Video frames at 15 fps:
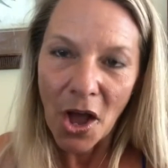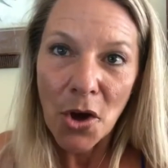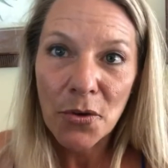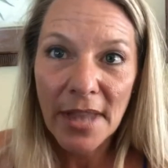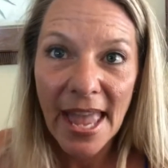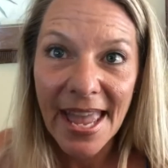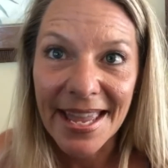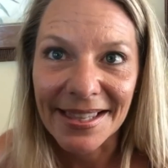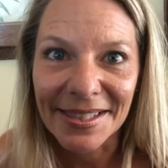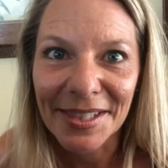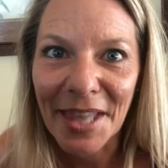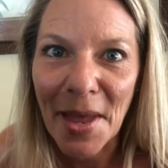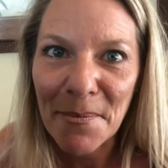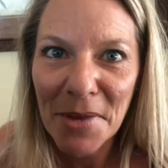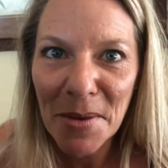Okay,
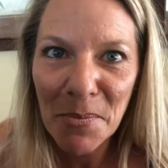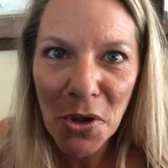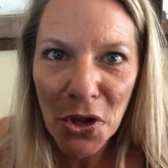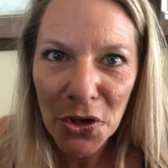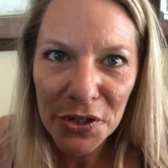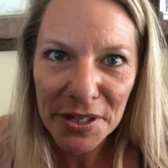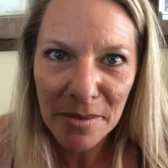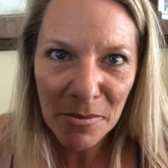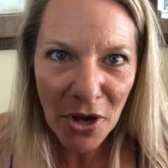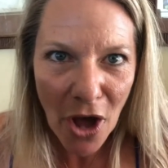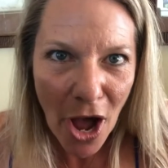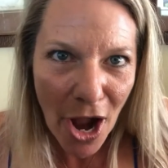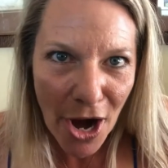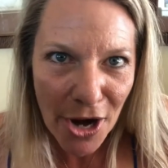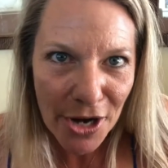let me pull some
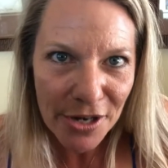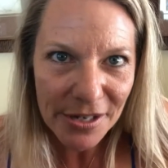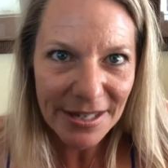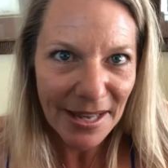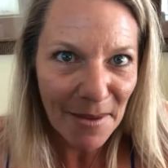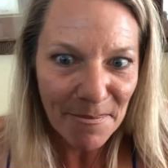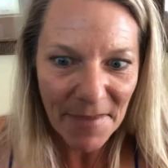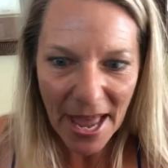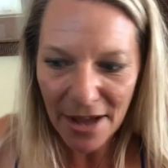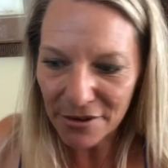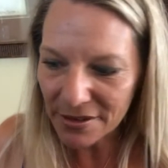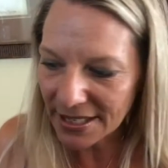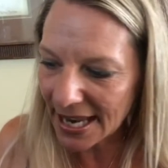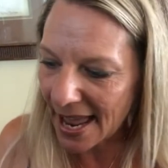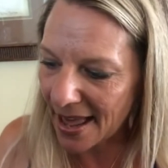cards
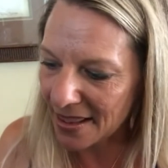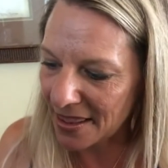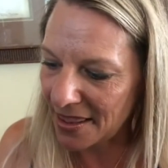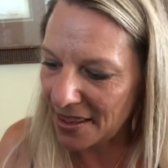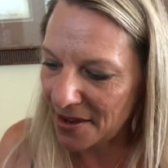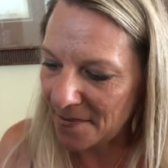about death.